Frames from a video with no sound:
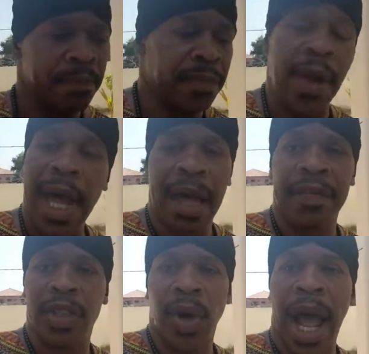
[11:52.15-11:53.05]
They're
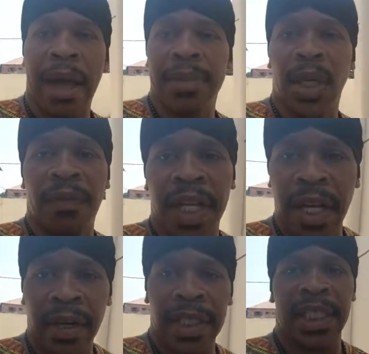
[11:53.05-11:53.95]
having tribes over
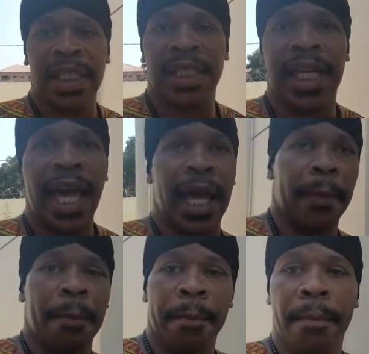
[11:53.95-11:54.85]
here to this day.
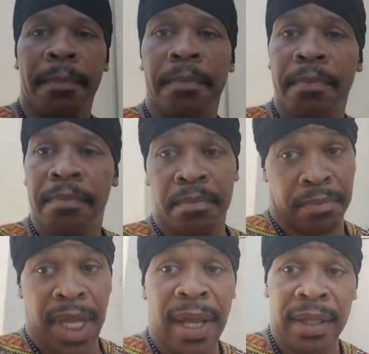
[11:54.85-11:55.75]

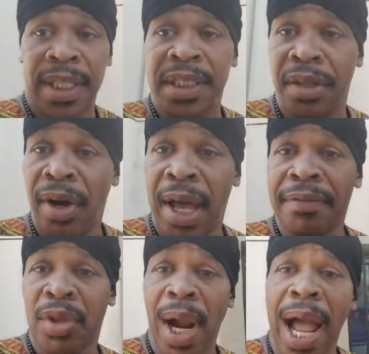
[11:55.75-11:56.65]
Yeah, they still
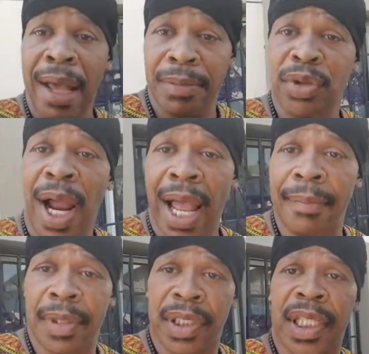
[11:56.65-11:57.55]
have
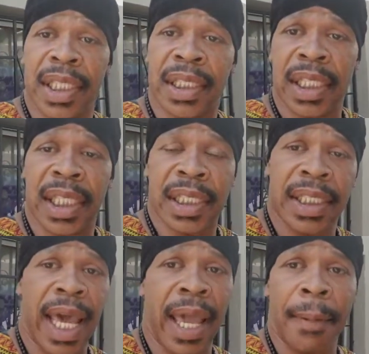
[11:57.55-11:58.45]
tribes to this
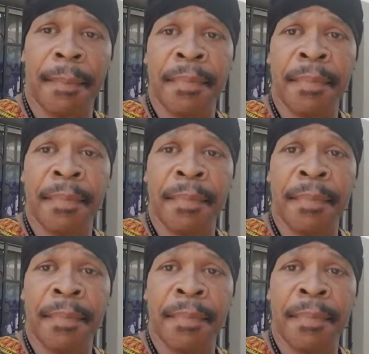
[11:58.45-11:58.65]
day.